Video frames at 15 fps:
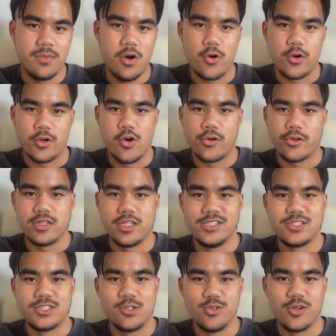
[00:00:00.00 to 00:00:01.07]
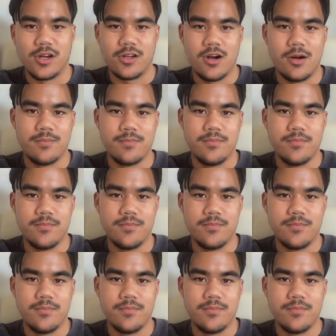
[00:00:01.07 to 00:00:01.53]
or conqueredleads2.com.